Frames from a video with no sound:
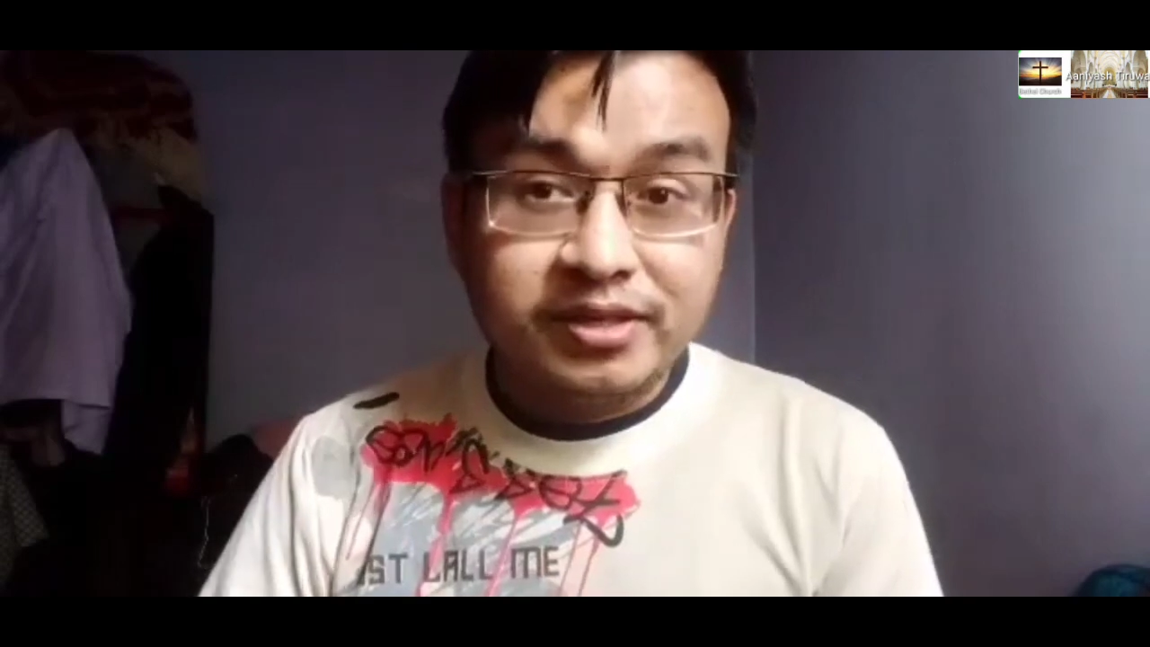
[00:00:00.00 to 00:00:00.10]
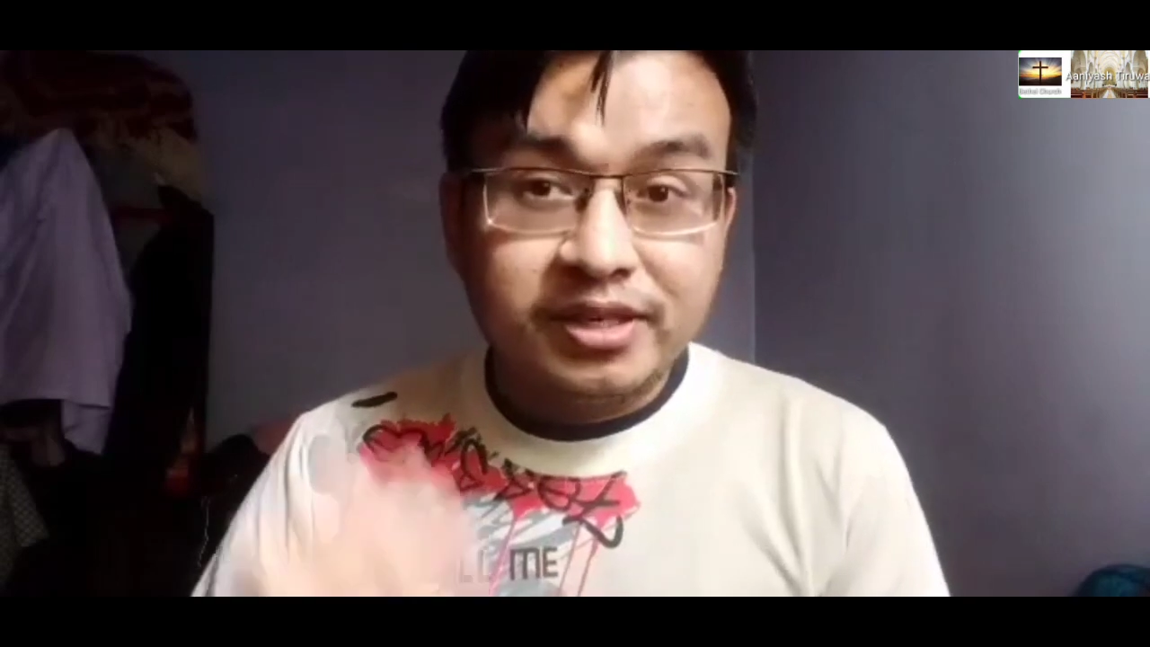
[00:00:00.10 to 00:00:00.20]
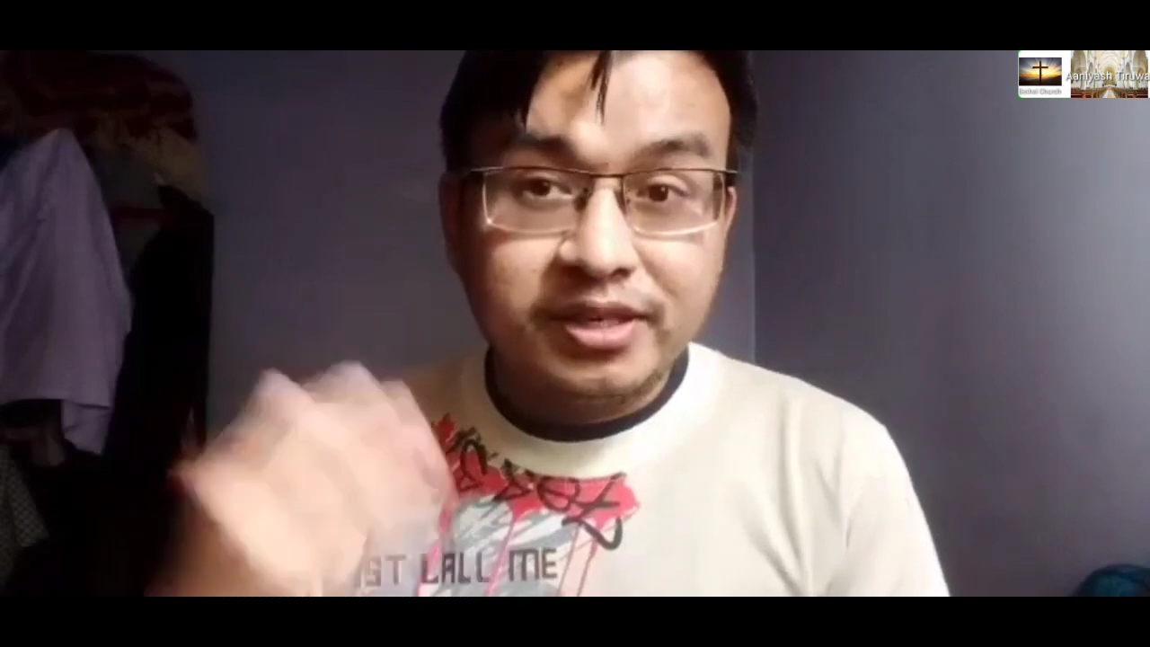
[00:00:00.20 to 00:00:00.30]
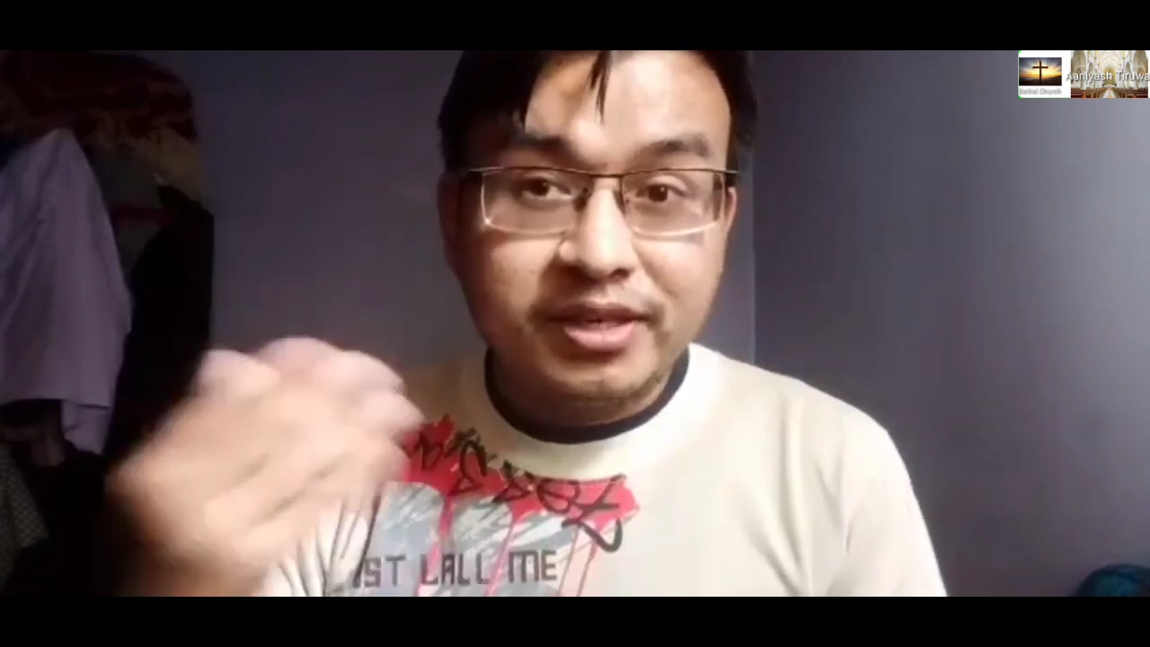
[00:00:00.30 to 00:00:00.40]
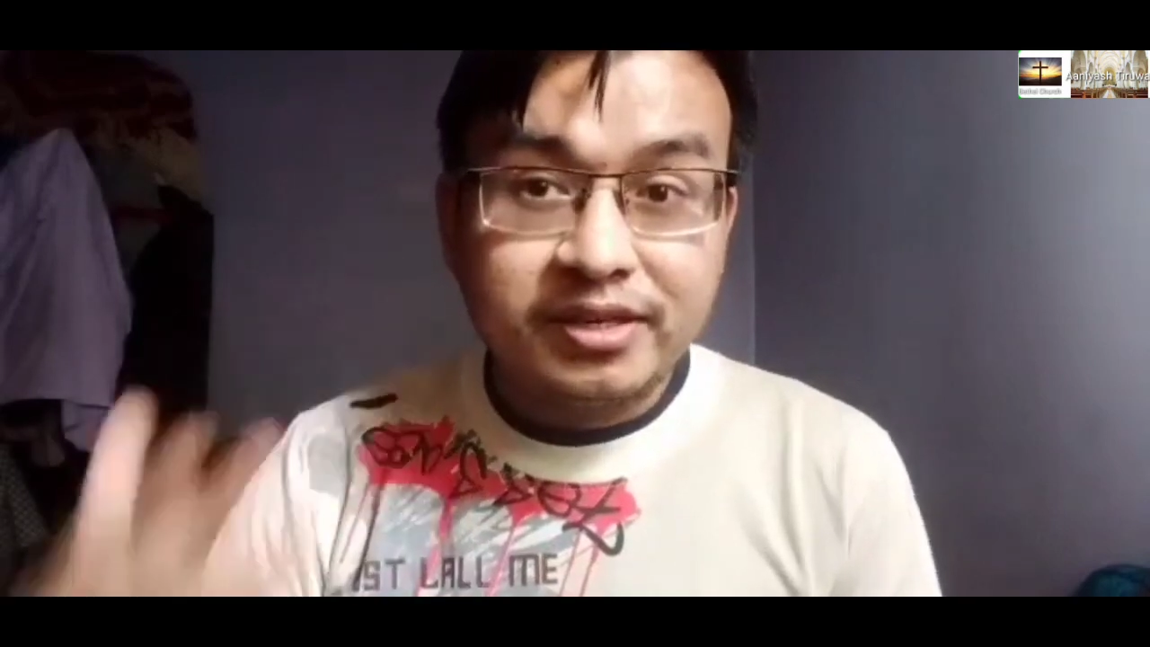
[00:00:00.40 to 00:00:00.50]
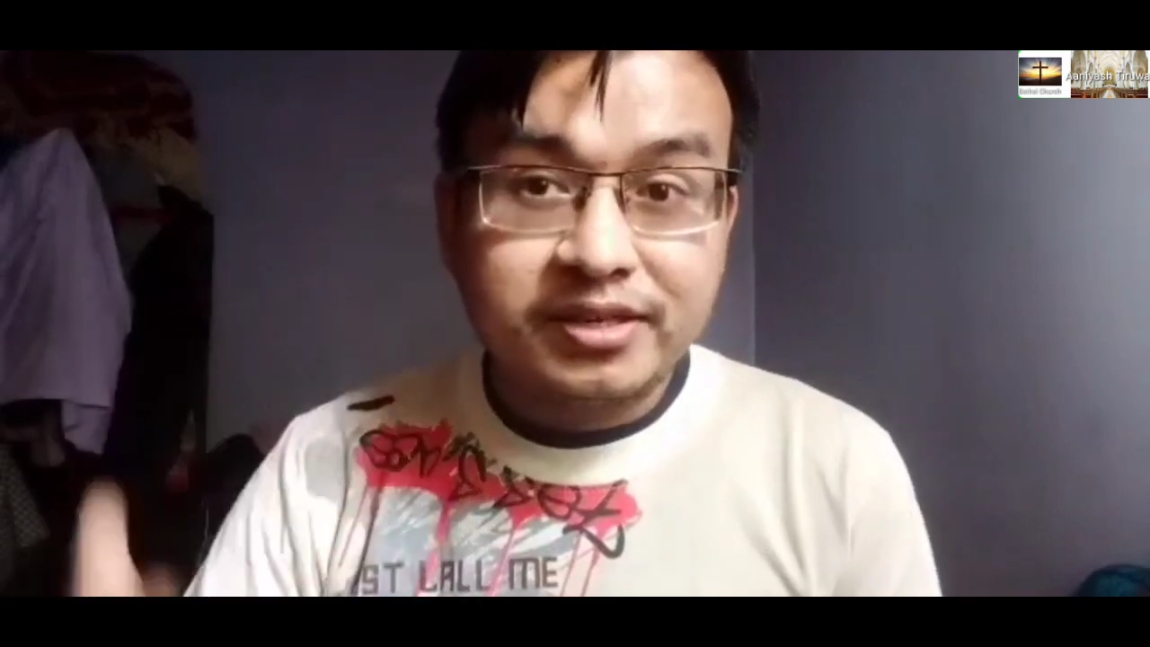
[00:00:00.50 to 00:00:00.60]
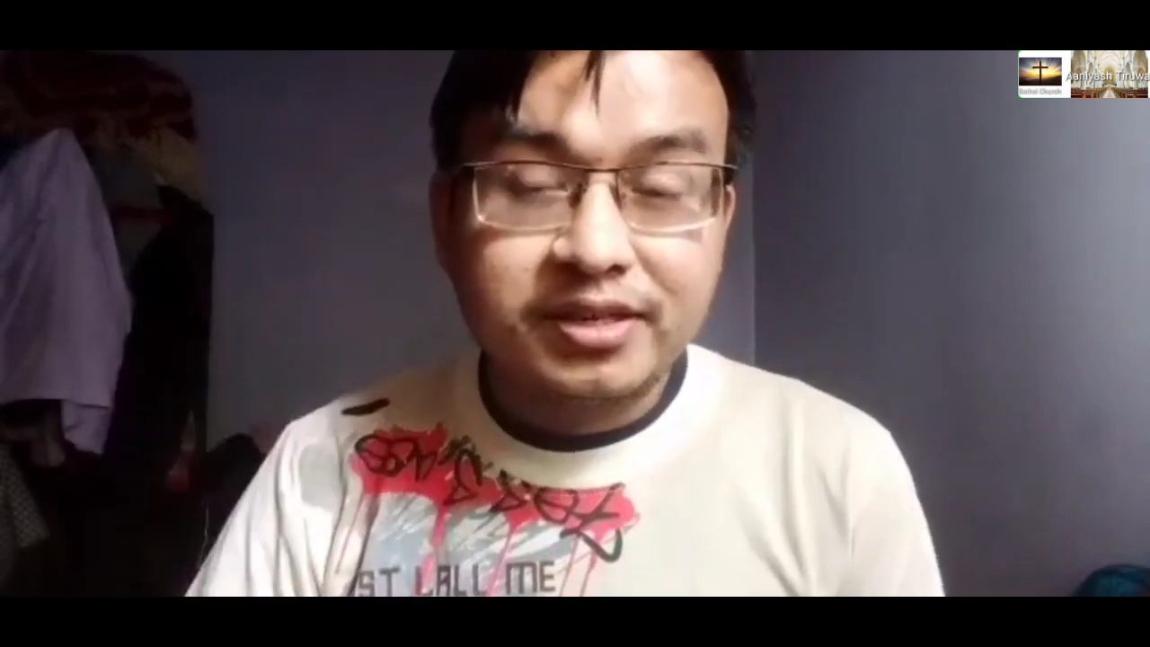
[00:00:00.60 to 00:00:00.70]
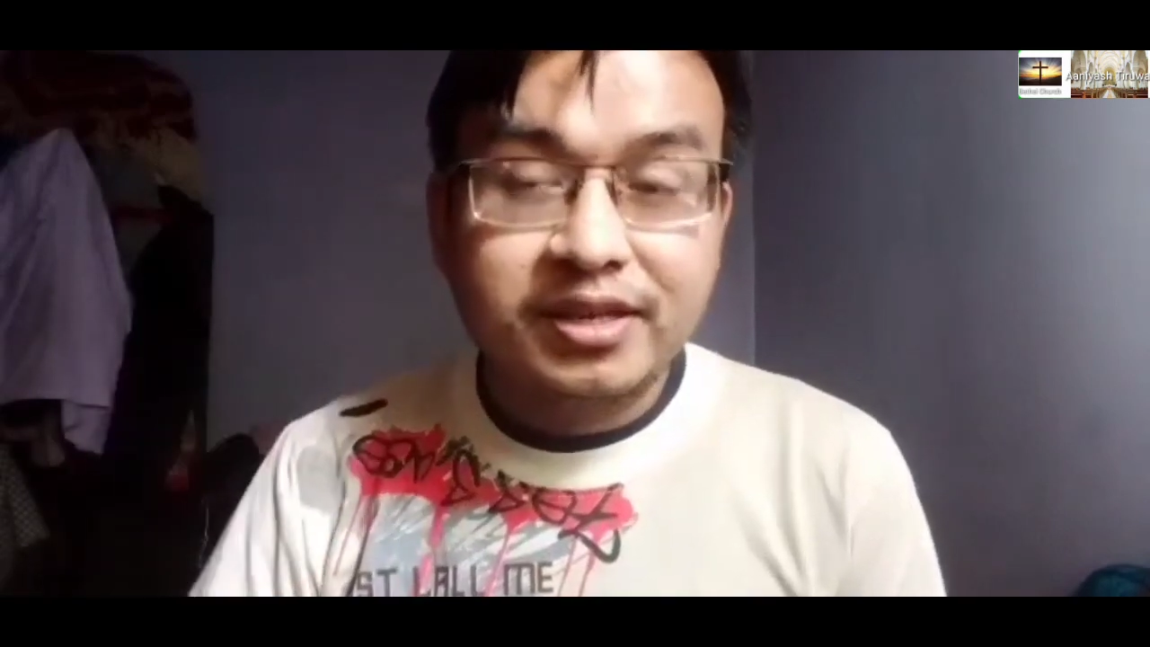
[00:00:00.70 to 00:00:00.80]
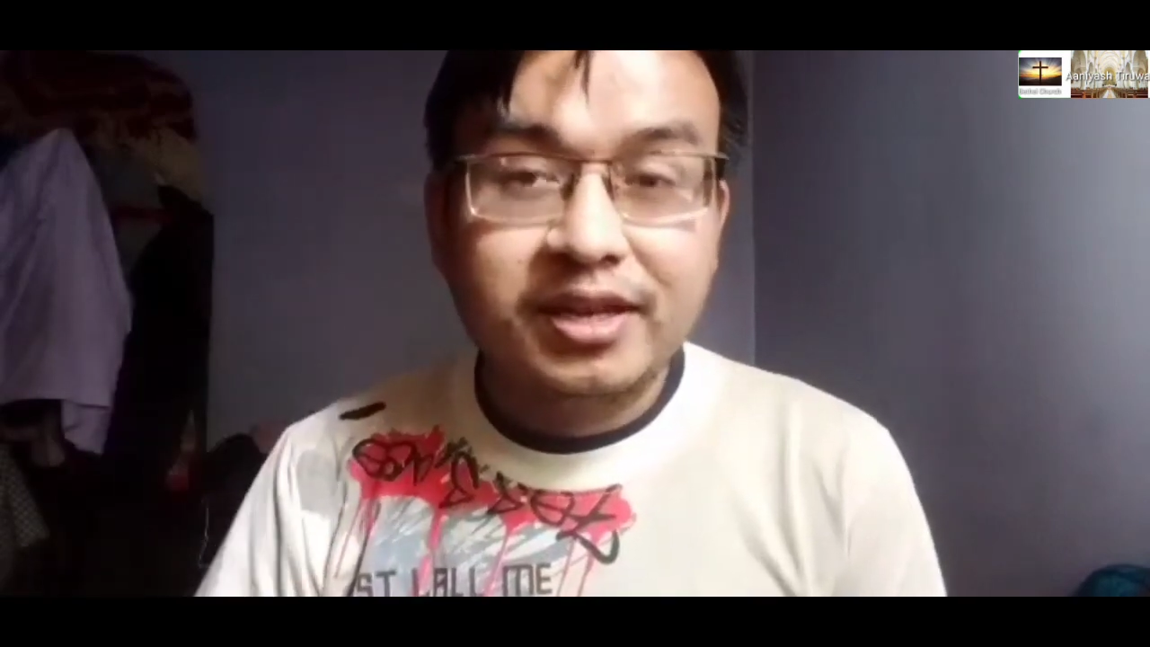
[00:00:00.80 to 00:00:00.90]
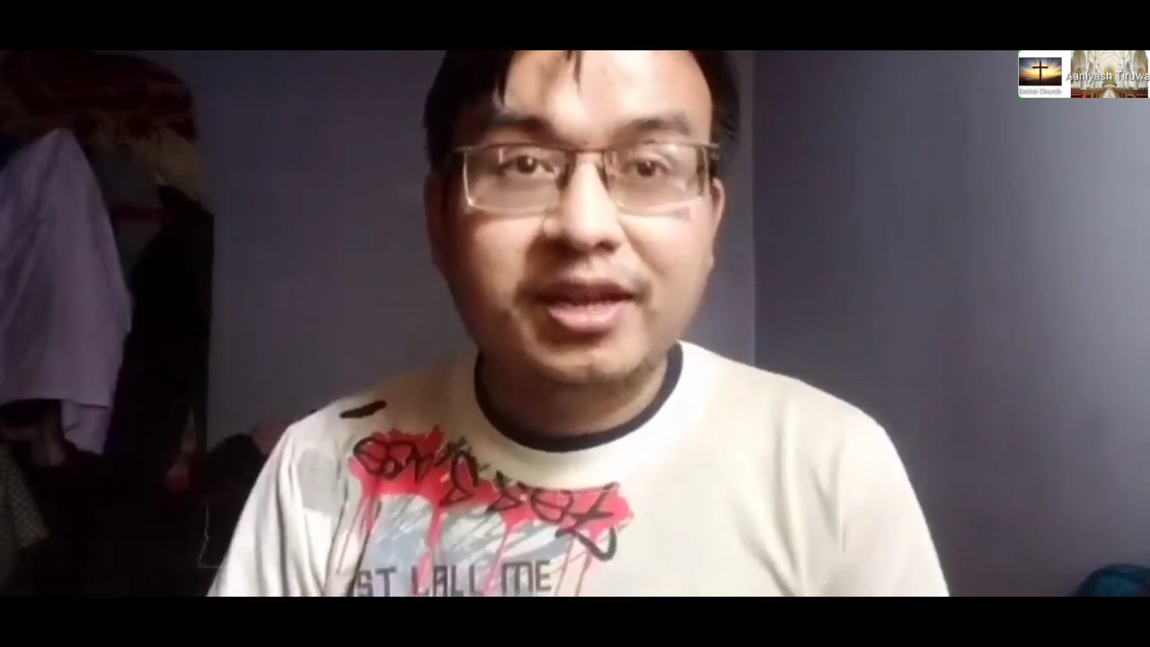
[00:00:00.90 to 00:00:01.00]

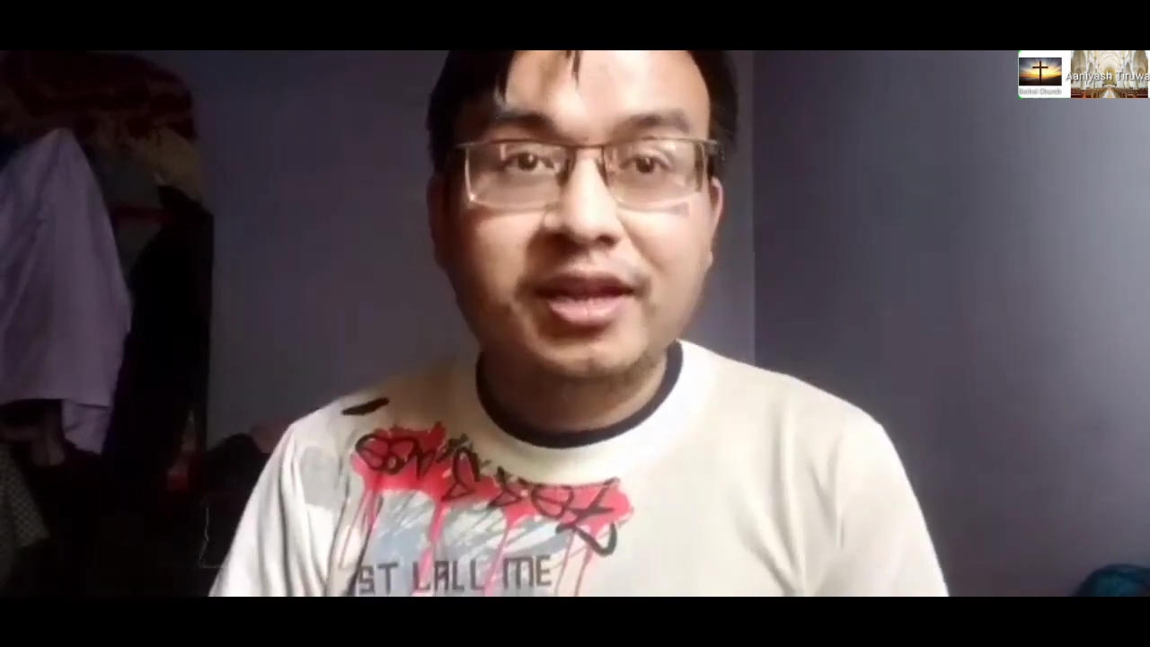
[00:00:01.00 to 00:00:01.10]
Jesus